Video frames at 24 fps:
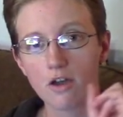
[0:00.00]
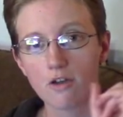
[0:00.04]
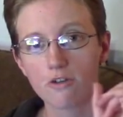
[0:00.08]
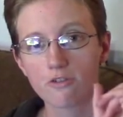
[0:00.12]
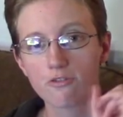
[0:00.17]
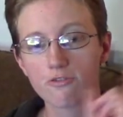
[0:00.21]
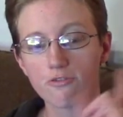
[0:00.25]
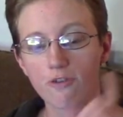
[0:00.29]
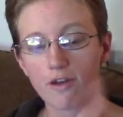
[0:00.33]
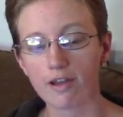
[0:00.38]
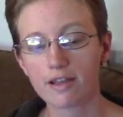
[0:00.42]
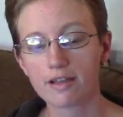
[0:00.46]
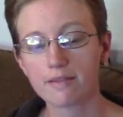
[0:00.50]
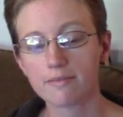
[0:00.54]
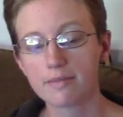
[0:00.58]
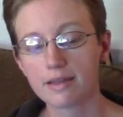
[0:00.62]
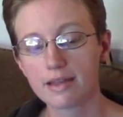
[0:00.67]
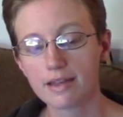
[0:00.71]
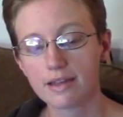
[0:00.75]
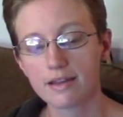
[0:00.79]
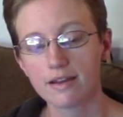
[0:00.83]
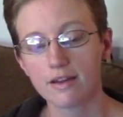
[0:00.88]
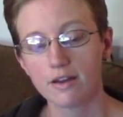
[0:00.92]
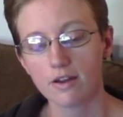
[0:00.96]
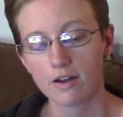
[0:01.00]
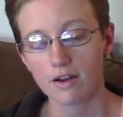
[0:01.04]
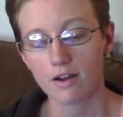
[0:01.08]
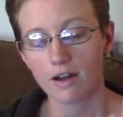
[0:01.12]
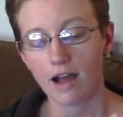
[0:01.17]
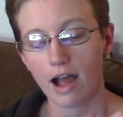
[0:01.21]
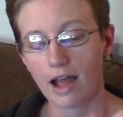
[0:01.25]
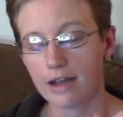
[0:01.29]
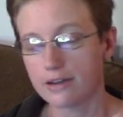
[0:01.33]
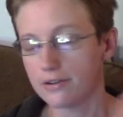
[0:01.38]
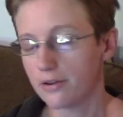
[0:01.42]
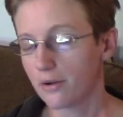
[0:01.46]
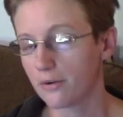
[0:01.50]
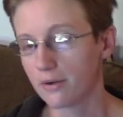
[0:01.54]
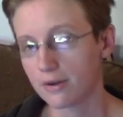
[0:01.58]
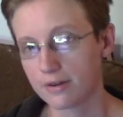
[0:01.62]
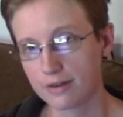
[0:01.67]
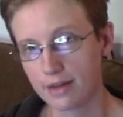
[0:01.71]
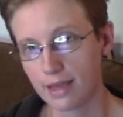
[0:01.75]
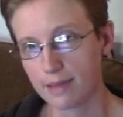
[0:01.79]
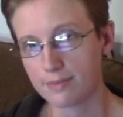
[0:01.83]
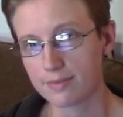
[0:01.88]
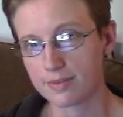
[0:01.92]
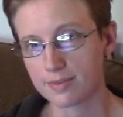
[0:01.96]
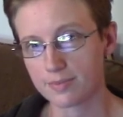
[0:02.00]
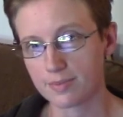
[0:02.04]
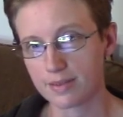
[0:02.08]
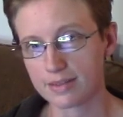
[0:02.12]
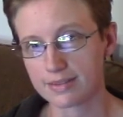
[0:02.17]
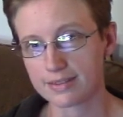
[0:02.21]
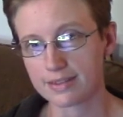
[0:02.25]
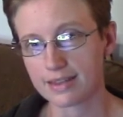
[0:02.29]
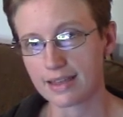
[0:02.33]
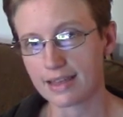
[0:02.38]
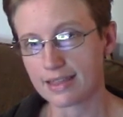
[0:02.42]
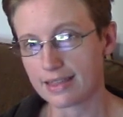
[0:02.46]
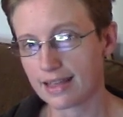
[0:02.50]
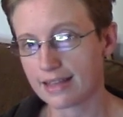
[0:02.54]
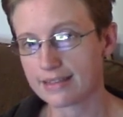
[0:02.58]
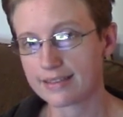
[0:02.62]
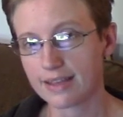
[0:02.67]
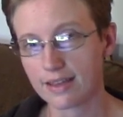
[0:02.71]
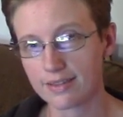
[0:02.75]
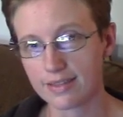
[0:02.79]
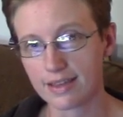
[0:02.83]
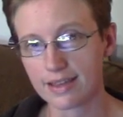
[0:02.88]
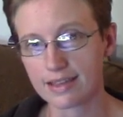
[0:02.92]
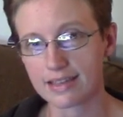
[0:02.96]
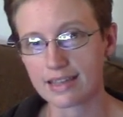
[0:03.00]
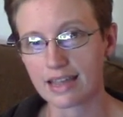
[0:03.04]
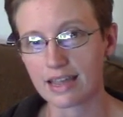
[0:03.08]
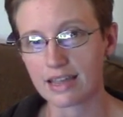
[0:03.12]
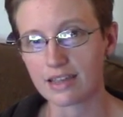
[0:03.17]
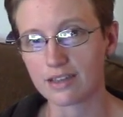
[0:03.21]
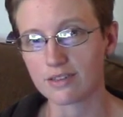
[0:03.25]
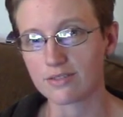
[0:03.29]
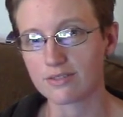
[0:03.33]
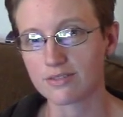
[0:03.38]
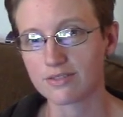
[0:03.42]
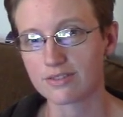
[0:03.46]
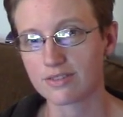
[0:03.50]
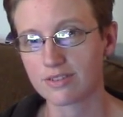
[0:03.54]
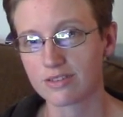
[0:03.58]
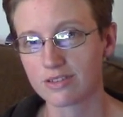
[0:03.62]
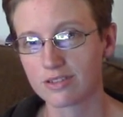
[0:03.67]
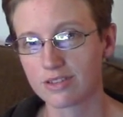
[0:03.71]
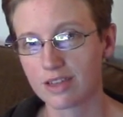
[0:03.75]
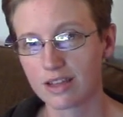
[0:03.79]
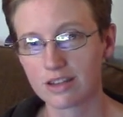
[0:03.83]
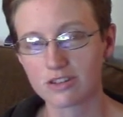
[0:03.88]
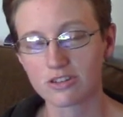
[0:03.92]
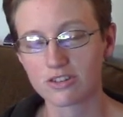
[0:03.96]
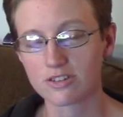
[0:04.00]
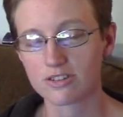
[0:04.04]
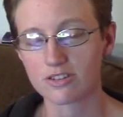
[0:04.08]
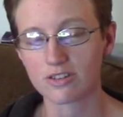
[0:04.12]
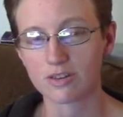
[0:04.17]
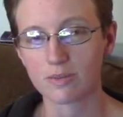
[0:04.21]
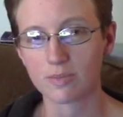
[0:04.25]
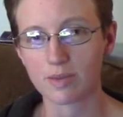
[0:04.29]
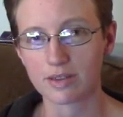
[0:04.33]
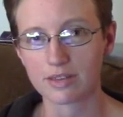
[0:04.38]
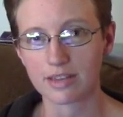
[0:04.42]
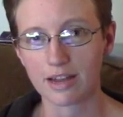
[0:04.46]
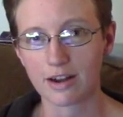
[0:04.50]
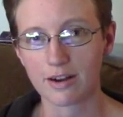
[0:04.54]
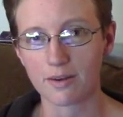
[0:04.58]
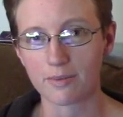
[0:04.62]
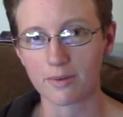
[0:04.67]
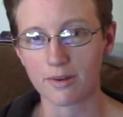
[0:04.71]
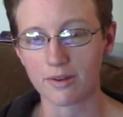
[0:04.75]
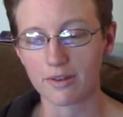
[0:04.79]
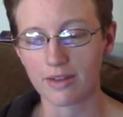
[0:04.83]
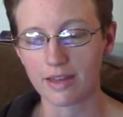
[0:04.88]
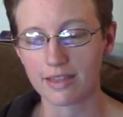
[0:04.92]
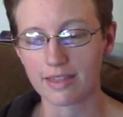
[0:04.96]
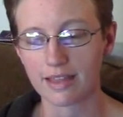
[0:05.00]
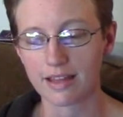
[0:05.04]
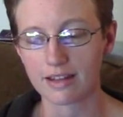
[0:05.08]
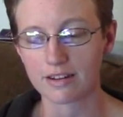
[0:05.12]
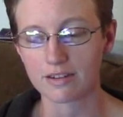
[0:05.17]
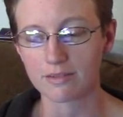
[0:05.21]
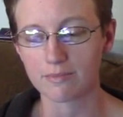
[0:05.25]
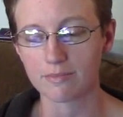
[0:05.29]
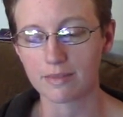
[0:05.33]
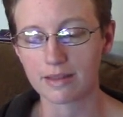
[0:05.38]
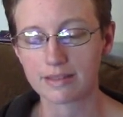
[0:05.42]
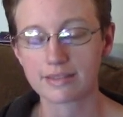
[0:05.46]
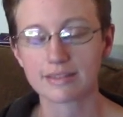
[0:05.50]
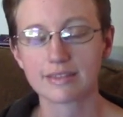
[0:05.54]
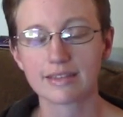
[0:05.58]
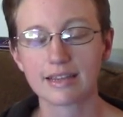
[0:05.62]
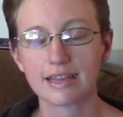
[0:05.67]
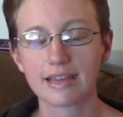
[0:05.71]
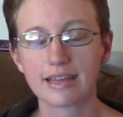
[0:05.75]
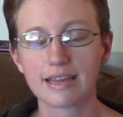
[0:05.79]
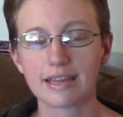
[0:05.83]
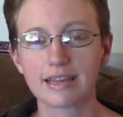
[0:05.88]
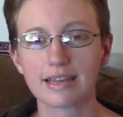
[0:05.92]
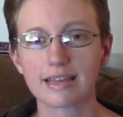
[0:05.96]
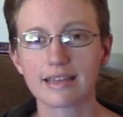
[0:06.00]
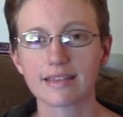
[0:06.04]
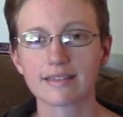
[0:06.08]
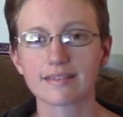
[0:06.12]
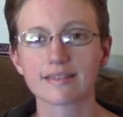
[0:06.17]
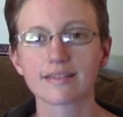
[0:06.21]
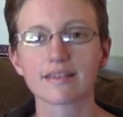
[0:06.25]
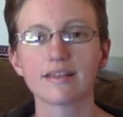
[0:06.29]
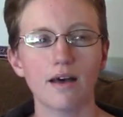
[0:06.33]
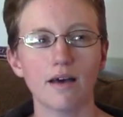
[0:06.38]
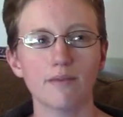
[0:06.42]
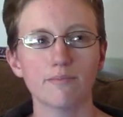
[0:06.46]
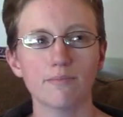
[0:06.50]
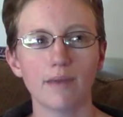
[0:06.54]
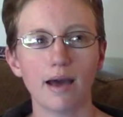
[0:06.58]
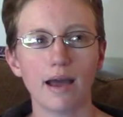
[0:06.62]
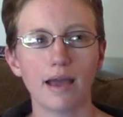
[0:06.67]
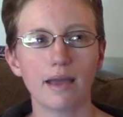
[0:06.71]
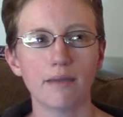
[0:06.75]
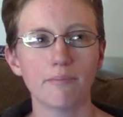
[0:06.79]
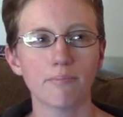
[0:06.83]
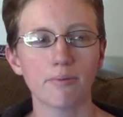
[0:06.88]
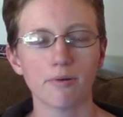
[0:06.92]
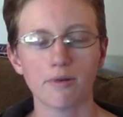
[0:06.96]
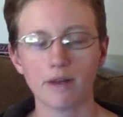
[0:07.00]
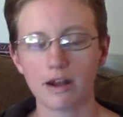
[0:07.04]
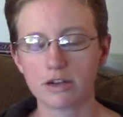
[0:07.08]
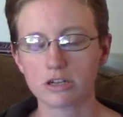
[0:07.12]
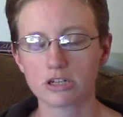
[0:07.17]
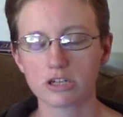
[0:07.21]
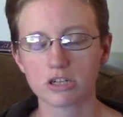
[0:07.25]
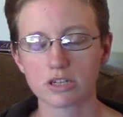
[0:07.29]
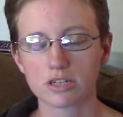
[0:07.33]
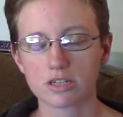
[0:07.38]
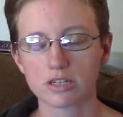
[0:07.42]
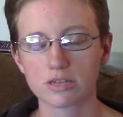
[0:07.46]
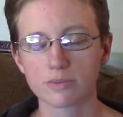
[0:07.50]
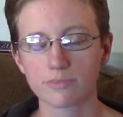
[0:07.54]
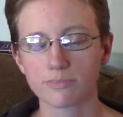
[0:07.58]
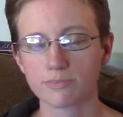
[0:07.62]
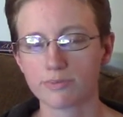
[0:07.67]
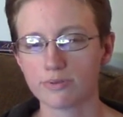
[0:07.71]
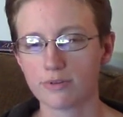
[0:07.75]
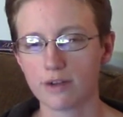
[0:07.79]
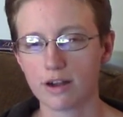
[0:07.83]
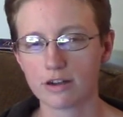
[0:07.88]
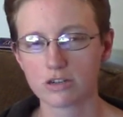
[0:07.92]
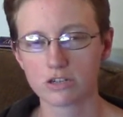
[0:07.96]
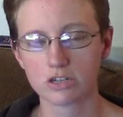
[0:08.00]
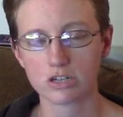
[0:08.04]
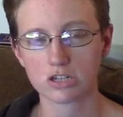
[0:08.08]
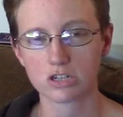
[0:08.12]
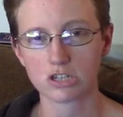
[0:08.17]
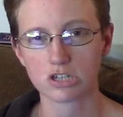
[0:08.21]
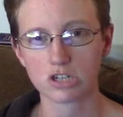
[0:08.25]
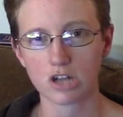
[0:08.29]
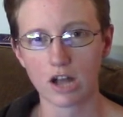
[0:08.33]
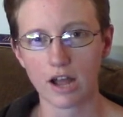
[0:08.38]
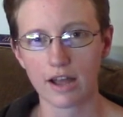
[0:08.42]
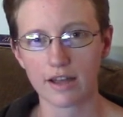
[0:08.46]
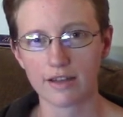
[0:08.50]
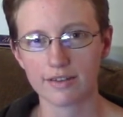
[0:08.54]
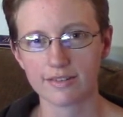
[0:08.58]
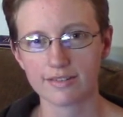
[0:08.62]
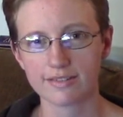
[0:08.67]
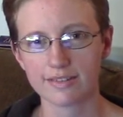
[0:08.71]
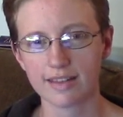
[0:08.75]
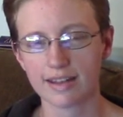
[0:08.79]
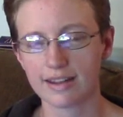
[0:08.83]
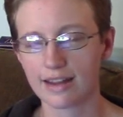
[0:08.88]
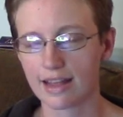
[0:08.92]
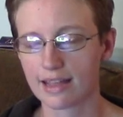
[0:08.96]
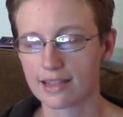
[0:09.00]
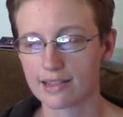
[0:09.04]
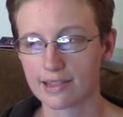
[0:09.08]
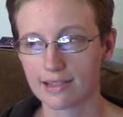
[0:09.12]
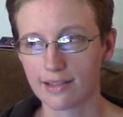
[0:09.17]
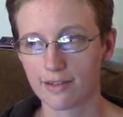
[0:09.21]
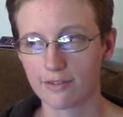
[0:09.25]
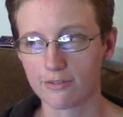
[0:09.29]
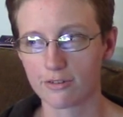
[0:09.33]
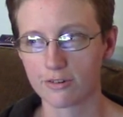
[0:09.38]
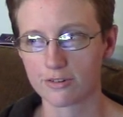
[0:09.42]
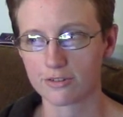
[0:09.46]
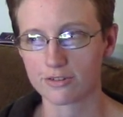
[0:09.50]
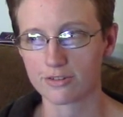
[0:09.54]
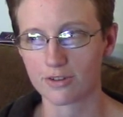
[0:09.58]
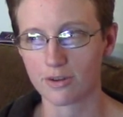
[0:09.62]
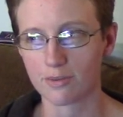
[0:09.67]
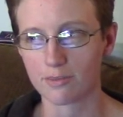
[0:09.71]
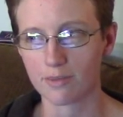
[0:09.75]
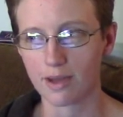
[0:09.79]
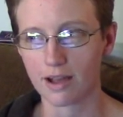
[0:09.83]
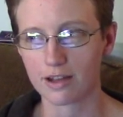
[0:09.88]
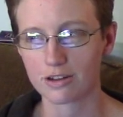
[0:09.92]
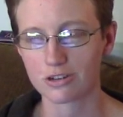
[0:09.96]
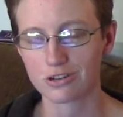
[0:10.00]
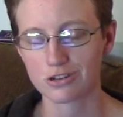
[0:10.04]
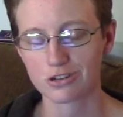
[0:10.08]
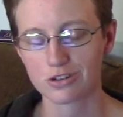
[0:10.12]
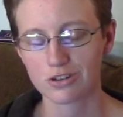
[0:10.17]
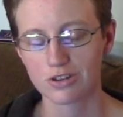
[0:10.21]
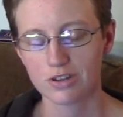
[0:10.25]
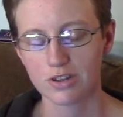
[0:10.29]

Fight me. I know her name is Mitzi, and that's how they get you. You think she's going to be terrible, and then Mitzi is my precious, precious child, and I love her so much.